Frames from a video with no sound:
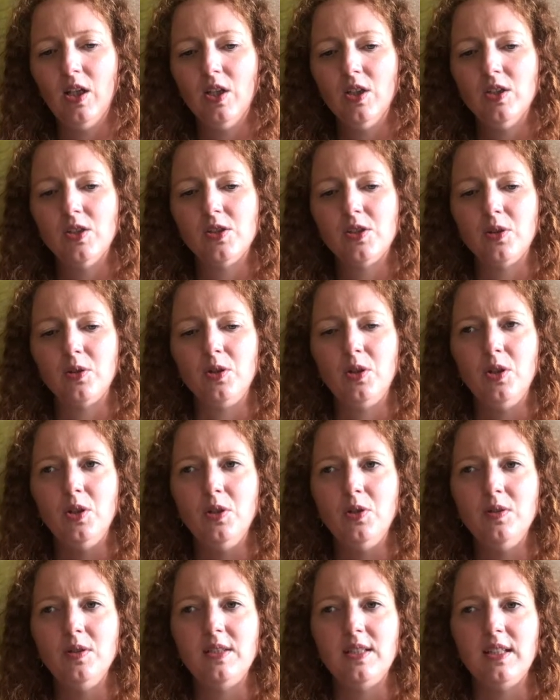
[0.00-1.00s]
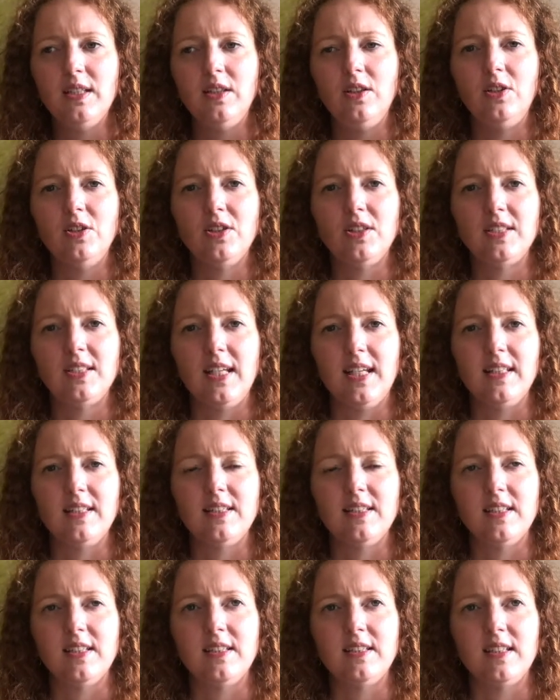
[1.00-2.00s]
So using your
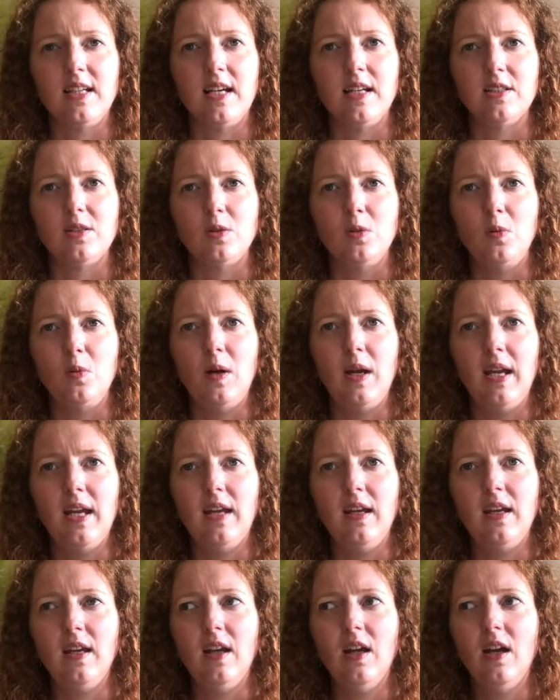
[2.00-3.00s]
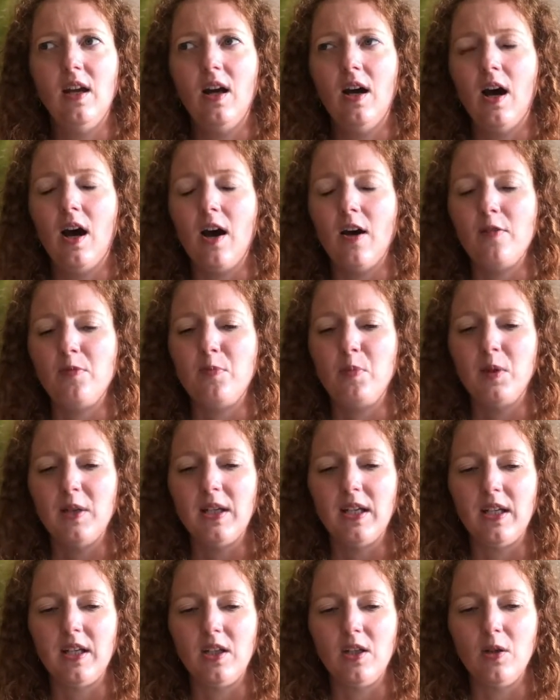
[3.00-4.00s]
senses as a way of
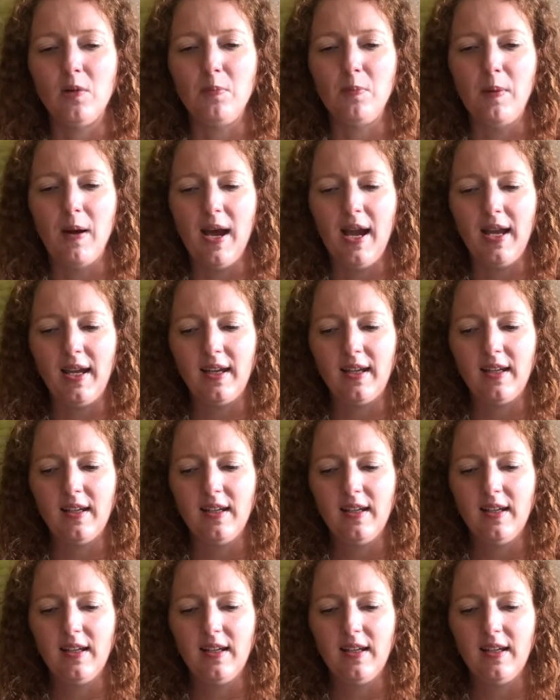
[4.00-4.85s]
bringing you back